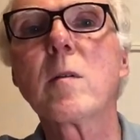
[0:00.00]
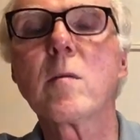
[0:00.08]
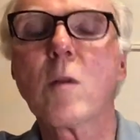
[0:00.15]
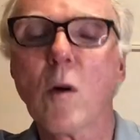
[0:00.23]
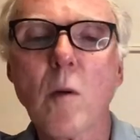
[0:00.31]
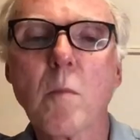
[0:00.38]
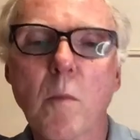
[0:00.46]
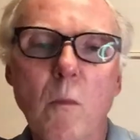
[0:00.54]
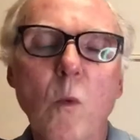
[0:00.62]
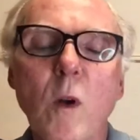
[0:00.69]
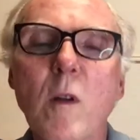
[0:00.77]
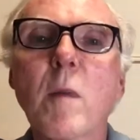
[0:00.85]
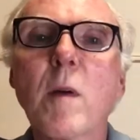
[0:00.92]
or
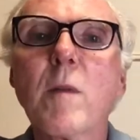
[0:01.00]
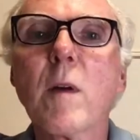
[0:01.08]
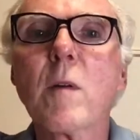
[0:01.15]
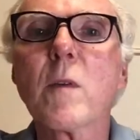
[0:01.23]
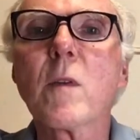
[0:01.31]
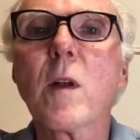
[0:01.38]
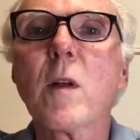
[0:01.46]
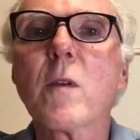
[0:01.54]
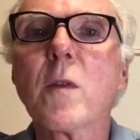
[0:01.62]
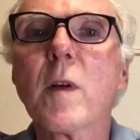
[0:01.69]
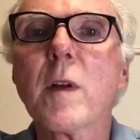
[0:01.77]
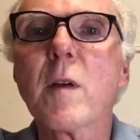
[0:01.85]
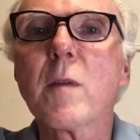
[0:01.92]
one of my favorite styles,
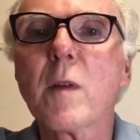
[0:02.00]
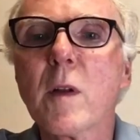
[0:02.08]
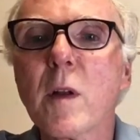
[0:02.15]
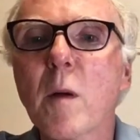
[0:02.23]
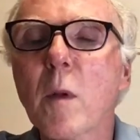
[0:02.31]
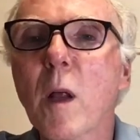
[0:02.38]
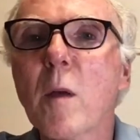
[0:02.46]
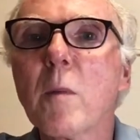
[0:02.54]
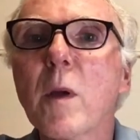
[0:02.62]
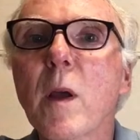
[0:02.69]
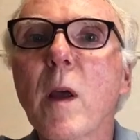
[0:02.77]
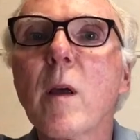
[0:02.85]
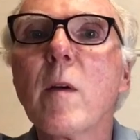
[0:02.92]
very definitely, double
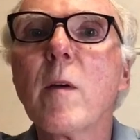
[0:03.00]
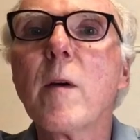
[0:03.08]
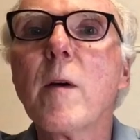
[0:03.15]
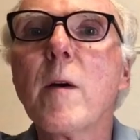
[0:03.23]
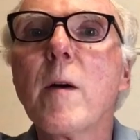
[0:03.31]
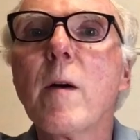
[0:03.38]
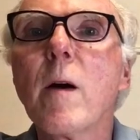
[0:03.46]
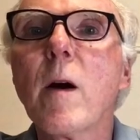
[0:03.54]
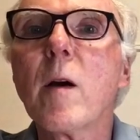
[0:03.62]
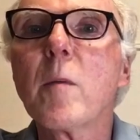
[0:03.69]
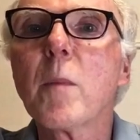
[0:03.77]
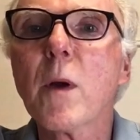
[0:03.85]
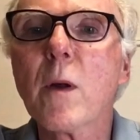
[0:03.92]
IPA,
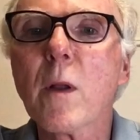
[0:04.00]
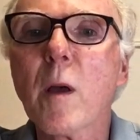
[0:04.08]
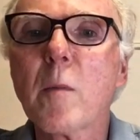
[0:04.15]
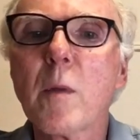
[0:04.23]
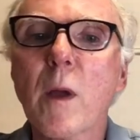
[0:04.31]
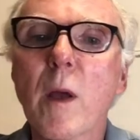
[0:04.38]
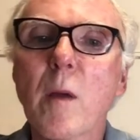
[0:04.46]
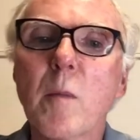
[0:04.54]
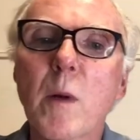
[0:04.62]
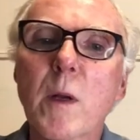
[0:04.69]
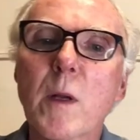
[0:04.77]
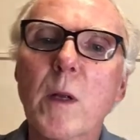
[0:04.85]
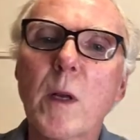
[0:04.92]
Imperial IPA,
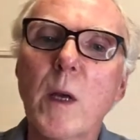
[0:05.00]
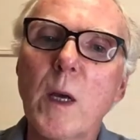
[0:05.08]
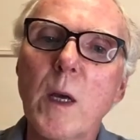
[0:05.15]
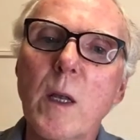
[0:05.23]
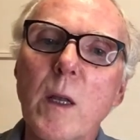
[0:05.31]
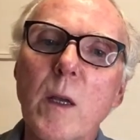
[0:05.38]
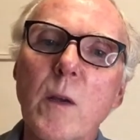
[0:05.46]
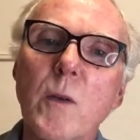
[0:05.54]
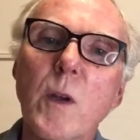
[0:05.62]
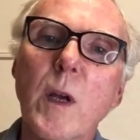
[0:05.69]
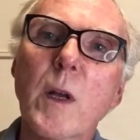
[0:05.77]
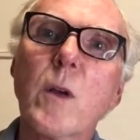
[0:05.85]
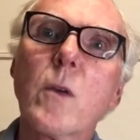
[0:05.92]
but the thing is, you
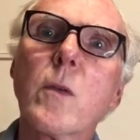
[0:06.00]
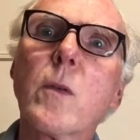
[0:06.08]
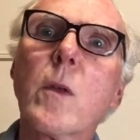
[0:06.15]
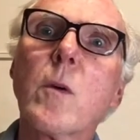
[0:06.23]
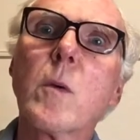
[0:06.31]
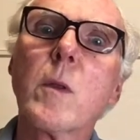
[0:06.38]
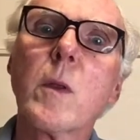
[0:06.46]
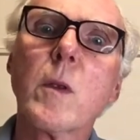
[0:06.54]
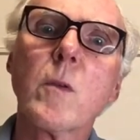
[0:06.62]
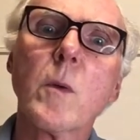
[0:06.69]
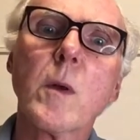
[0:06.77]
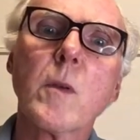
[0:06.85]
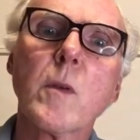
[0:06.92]
got to go slow with these
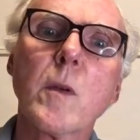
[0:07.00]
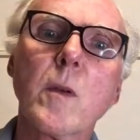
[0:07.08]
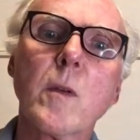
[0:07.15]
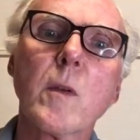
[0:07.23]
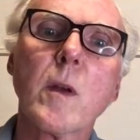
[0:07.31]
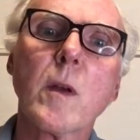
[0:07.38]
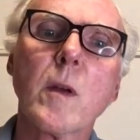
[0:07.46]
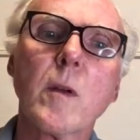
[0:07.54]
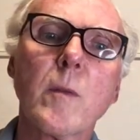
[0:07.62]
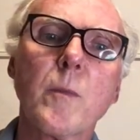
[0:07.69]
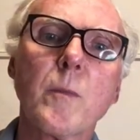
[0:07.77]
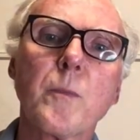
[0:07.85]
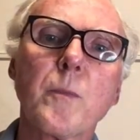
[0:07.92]
ones, because
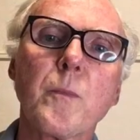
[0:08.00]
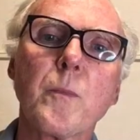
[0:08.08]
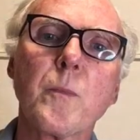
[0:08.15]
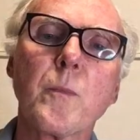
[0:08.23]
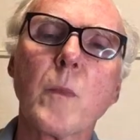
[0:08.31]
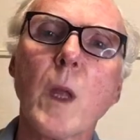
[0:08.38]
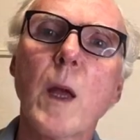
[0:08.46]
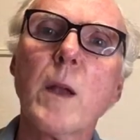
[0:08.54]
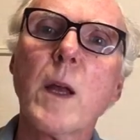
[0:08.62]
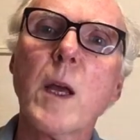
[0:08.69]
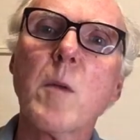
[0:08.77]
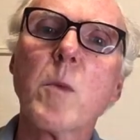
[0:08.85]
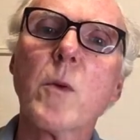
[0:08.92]
at
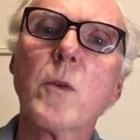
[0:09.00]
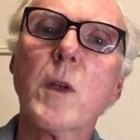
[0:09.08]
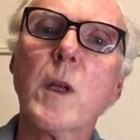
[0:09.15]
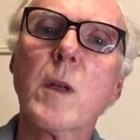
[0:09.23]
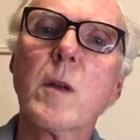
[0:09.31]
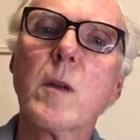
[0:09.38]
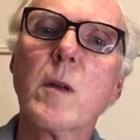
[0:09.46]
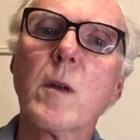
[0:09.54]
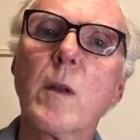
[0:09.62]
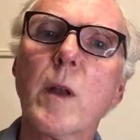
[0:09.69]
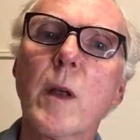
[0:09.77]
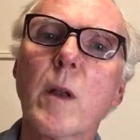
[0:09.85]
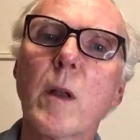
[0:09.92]
9%, you know,
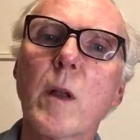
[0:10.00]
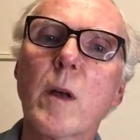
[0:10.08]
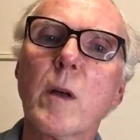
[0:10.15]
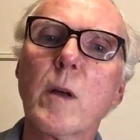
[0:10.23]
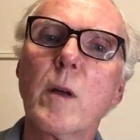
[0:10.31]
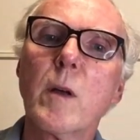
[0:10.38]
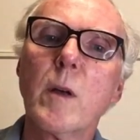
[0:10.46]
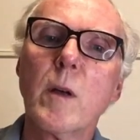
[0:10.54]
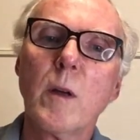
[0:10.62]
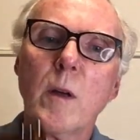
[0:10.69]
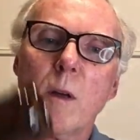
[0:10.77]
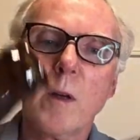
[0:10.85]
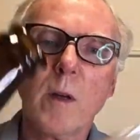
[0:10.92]
they'll
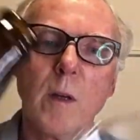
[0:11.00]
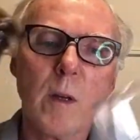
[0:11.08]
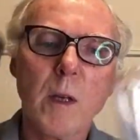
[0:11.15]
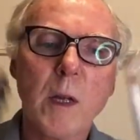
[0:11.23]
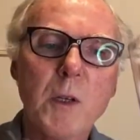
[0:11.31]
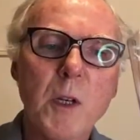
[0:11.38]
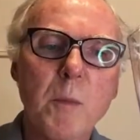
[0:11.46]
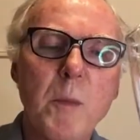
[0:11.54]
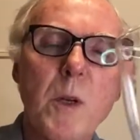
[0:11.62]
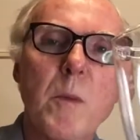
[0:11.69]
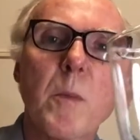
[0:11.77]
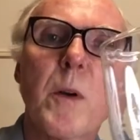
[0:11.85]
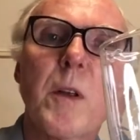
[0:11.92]
catch up to
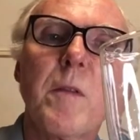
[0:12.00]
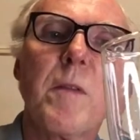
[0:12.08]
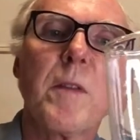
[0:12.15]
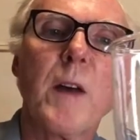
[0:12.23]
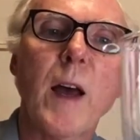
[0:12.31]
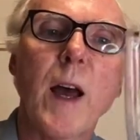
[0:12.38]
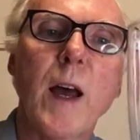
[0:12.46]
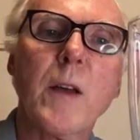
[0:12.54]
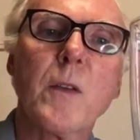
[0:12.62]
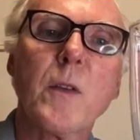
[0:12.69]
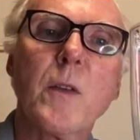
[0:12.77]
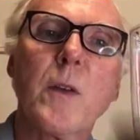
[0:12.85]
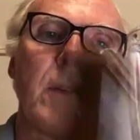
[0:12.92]
you pretty
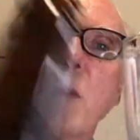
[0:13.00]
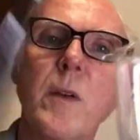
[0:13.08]
fast.